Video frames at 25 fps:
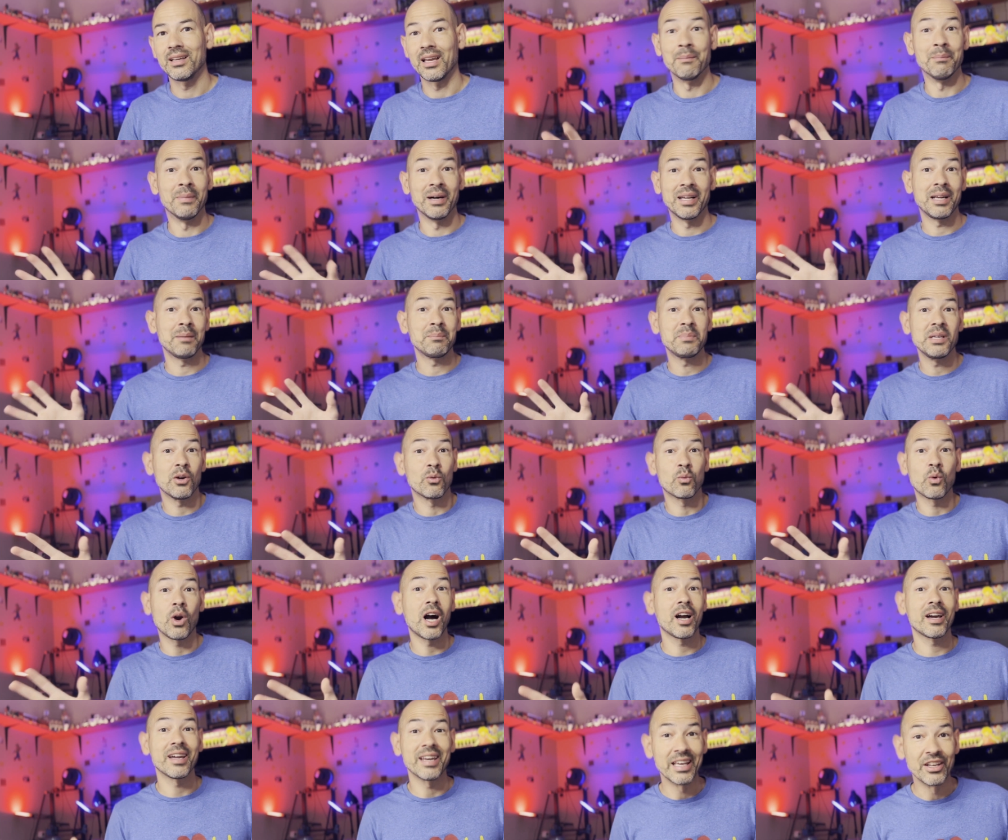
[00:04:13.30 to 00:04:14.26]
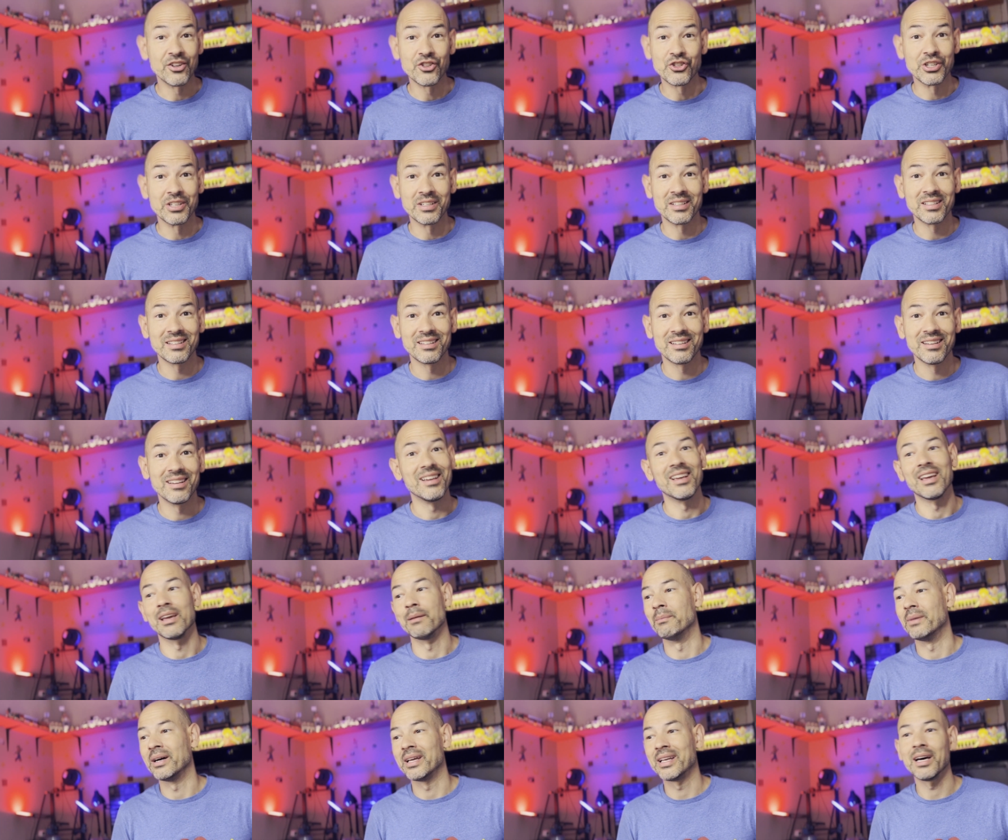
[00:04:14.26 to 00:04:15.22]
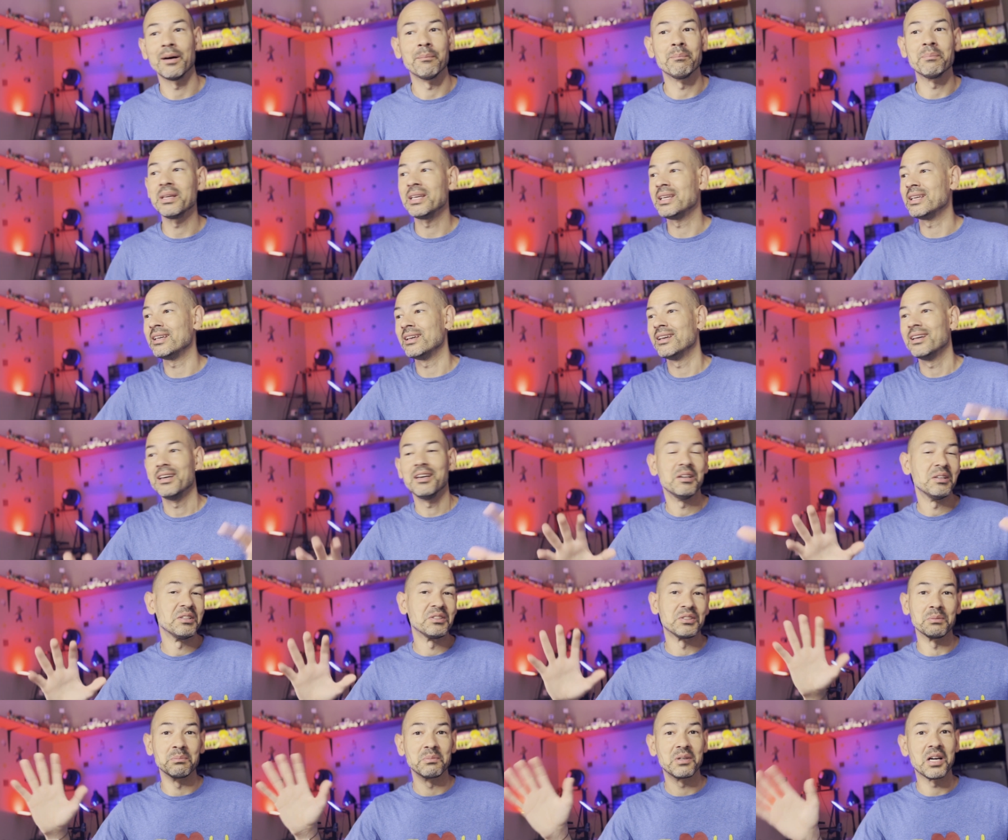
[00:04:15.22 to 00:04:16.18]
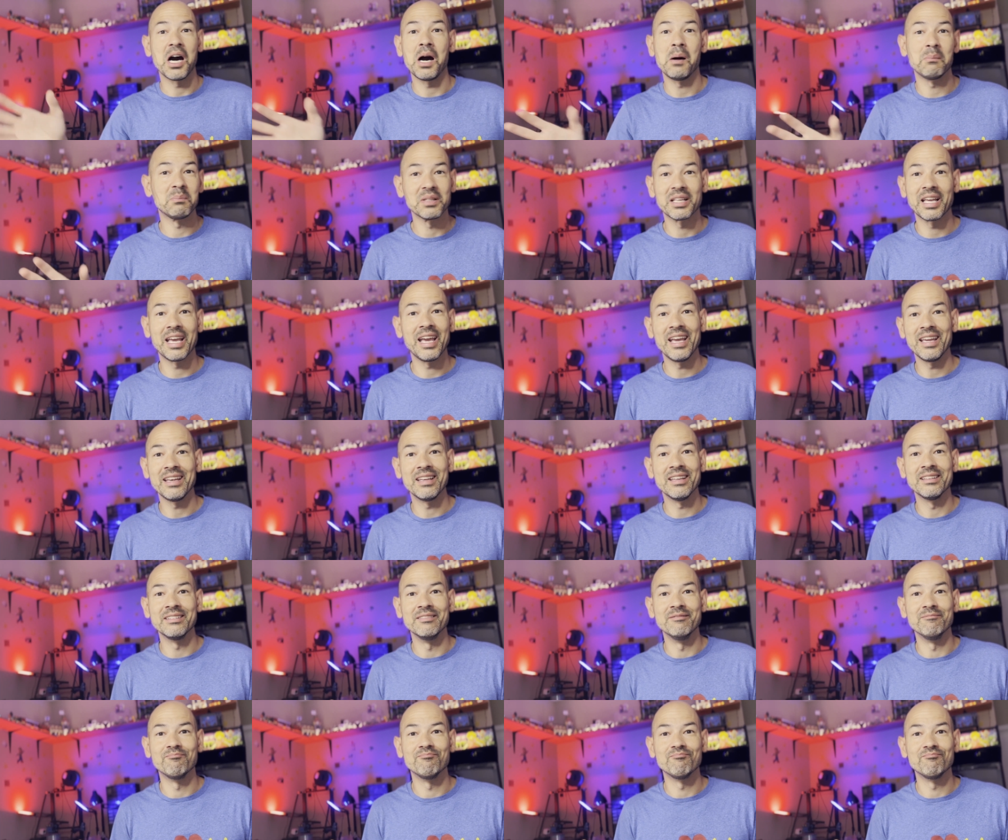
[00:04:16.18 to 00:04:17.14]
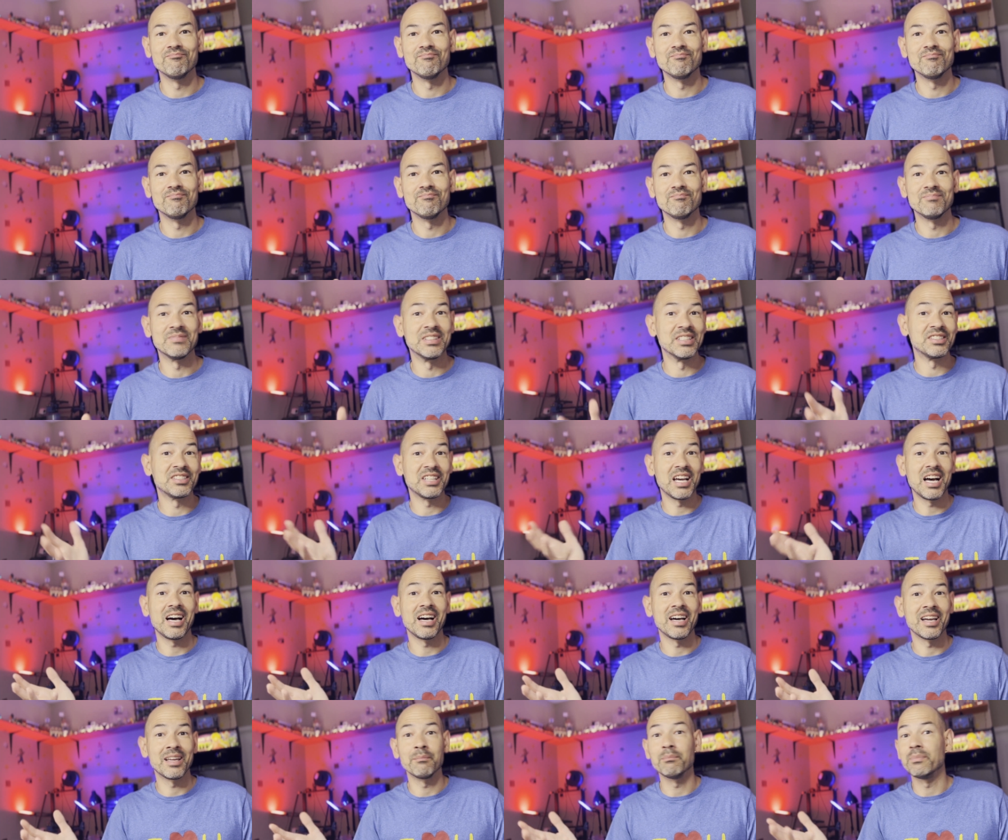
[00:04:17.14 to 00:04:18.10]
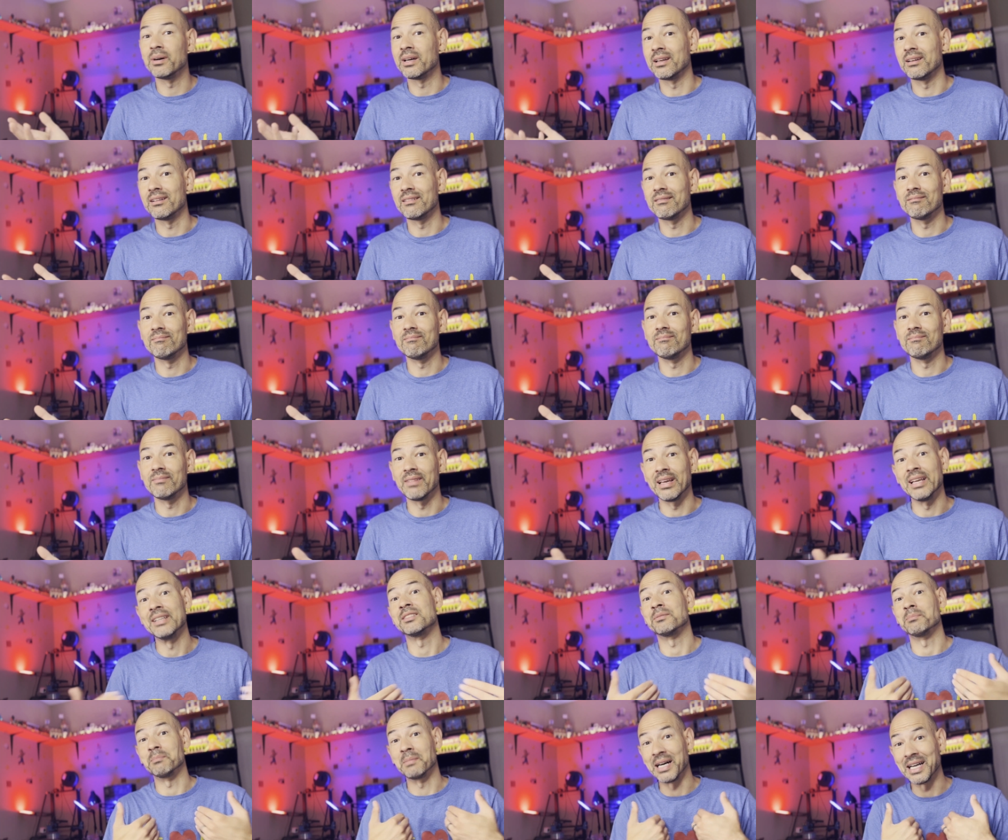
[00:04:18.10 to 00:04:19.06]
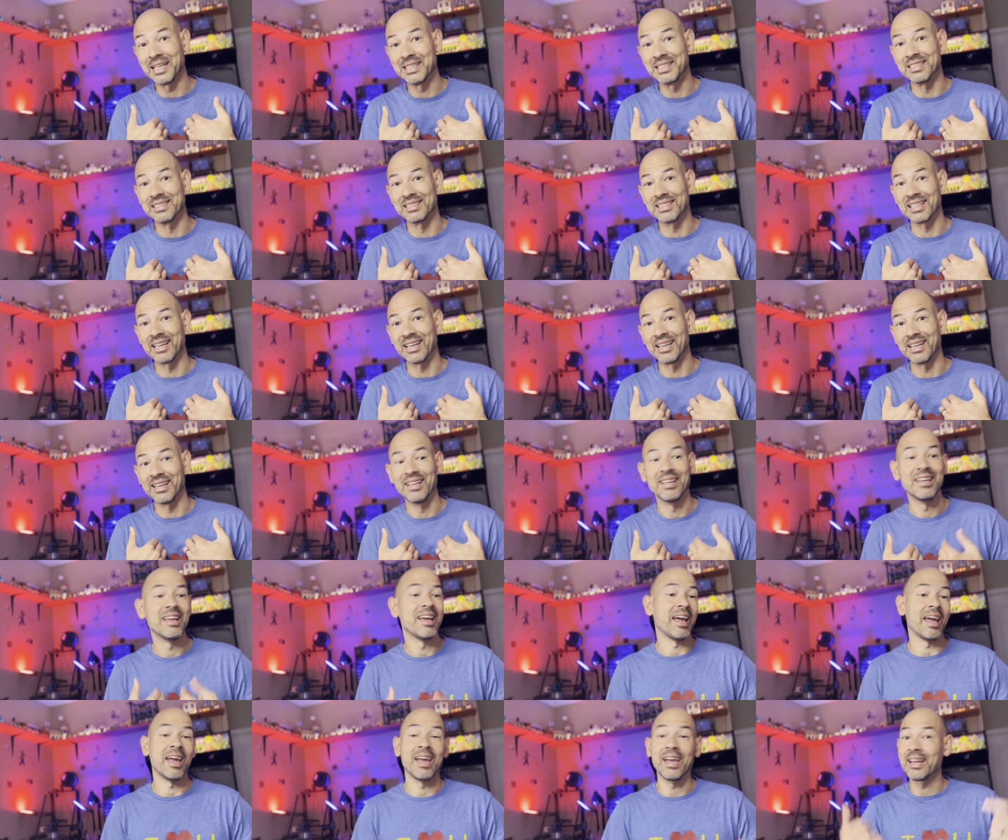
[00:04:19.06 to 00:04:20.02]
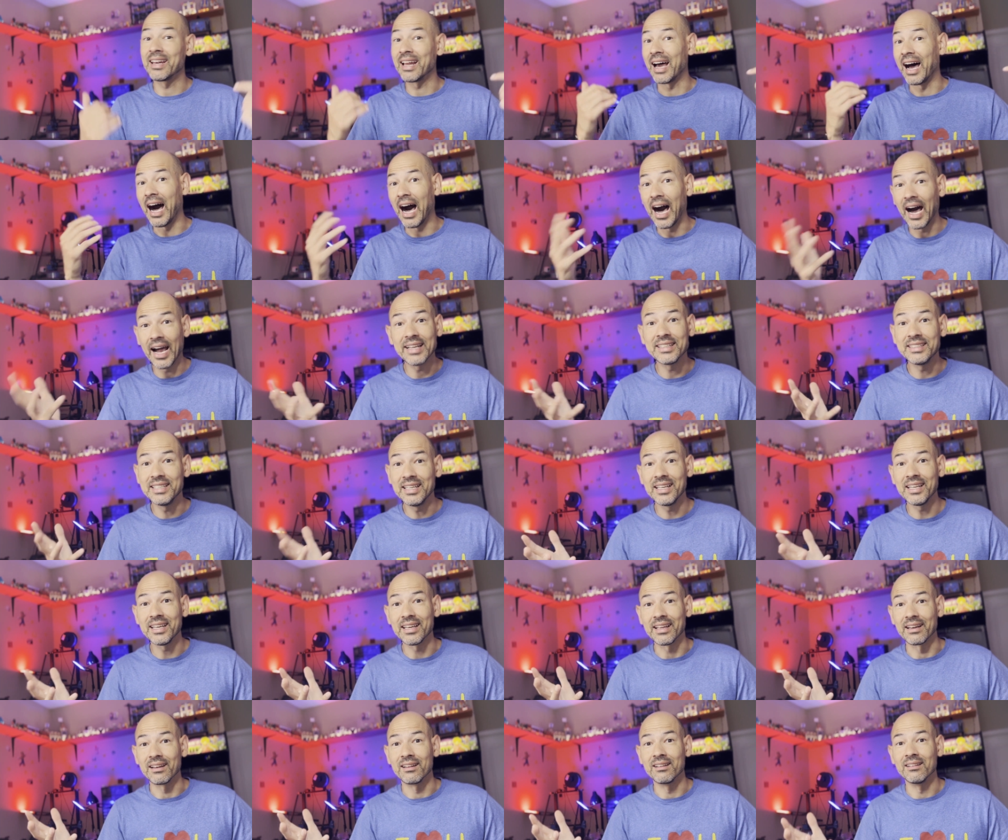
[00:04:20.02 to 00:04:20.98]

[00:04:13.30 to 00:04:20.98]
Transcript: It might not be a rocket engine, it might not be some complicated design, but it's my design. And I did it.